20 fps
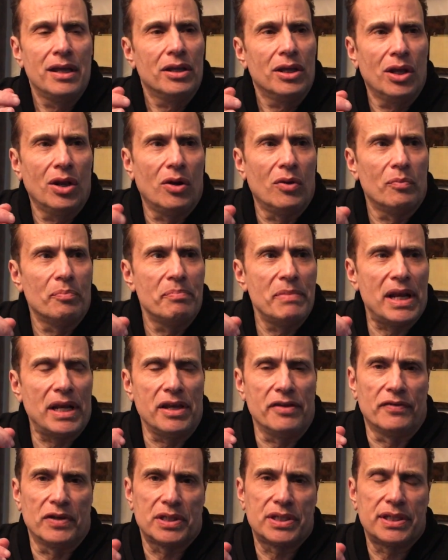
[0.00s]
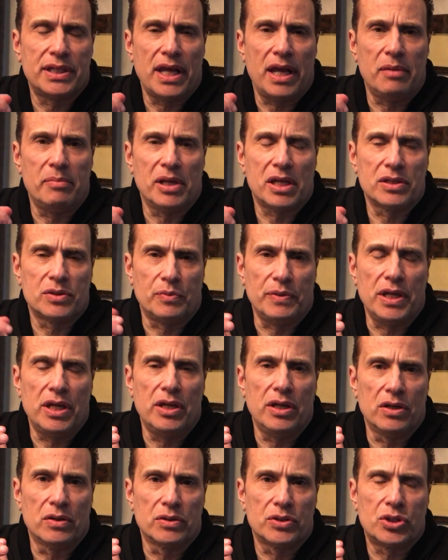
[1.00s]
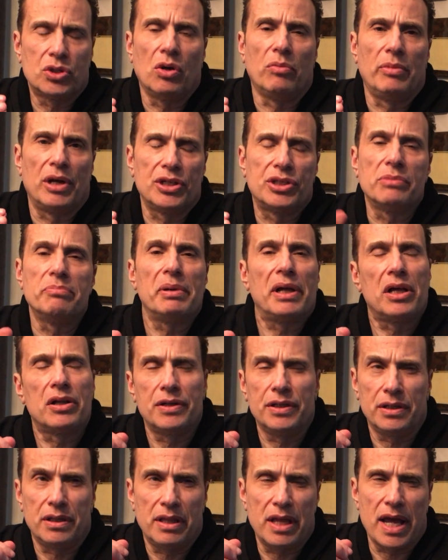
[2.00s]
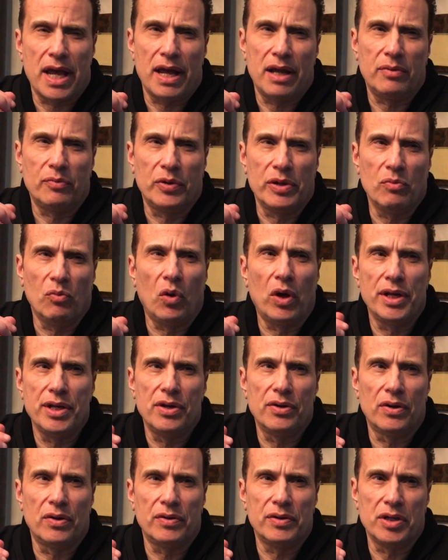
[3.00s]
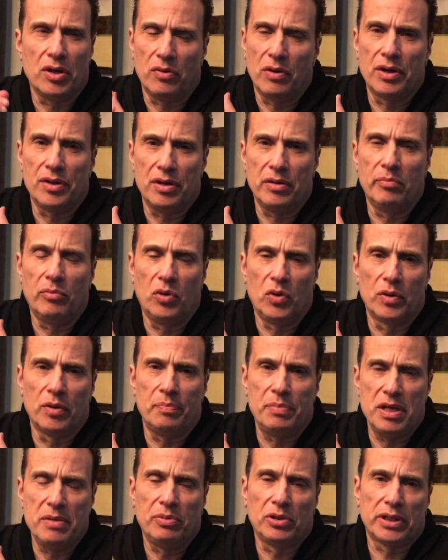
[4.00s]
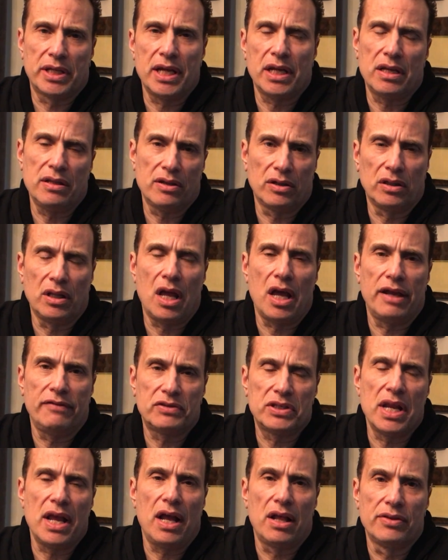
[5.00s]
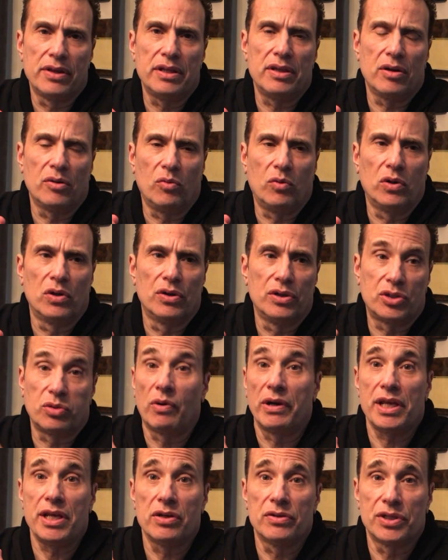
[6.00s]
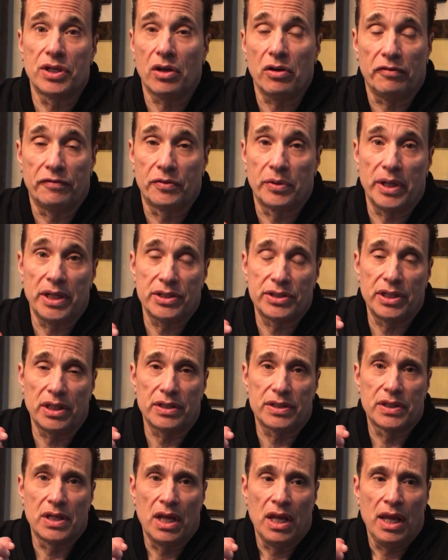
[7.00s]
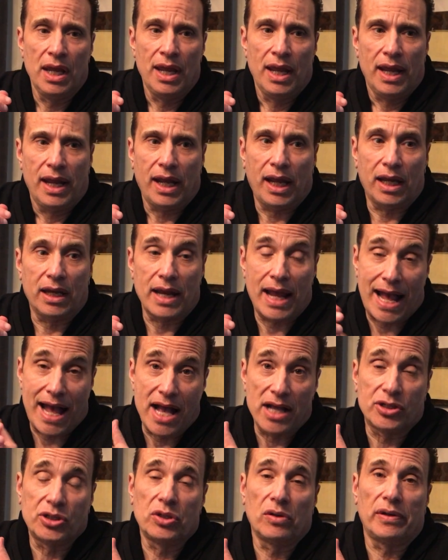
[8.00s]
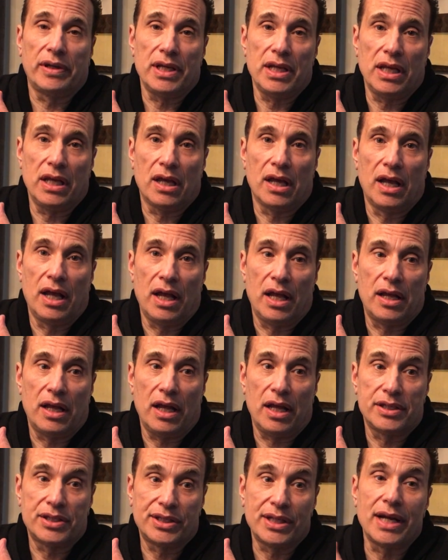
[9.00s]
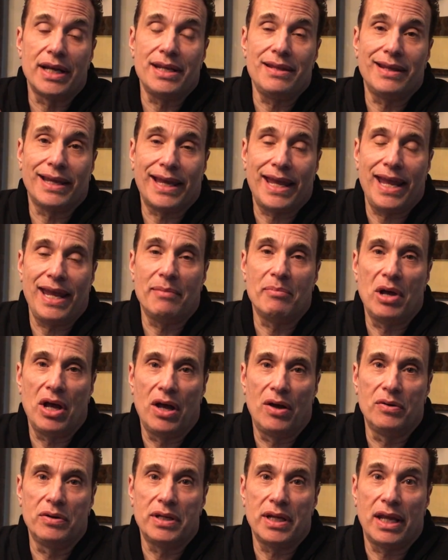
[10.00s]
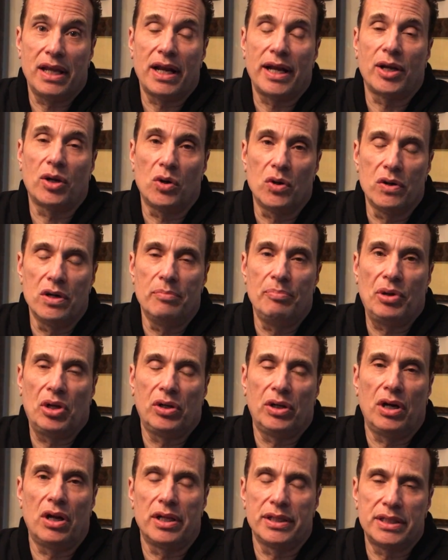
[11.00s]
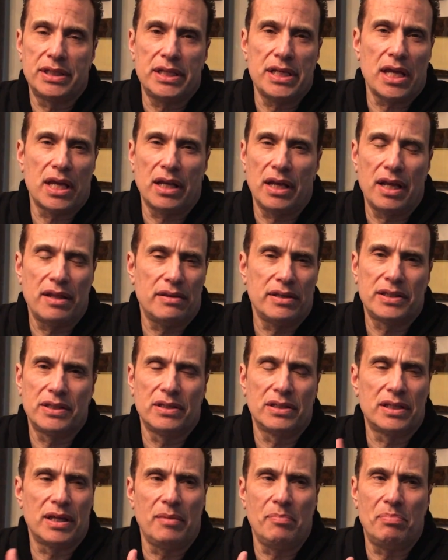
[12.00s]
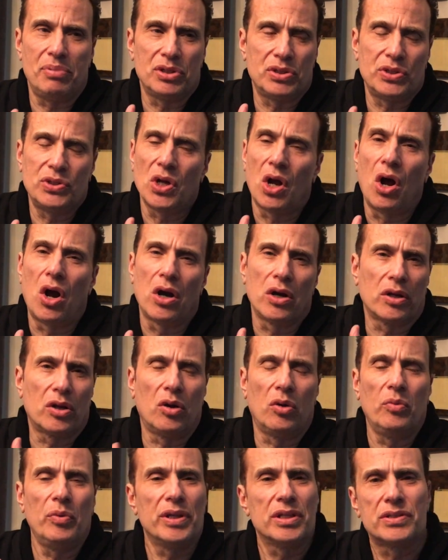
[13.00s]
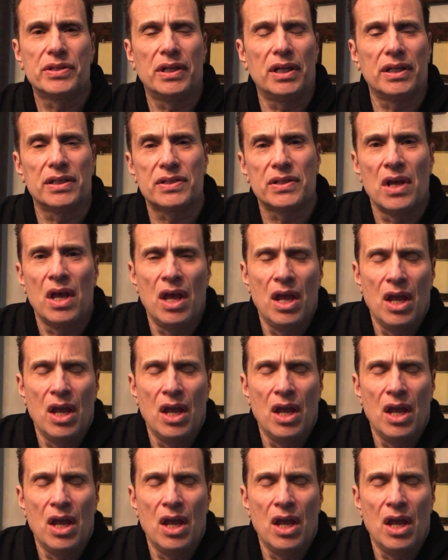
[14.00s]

many of us say, because we hear so much about it, that we wonder, are there more people taking their lives now than there were 20 years ago, for instance? And actually, a study that came out, and I heard about it on CNN. This is a bizarre coincidence.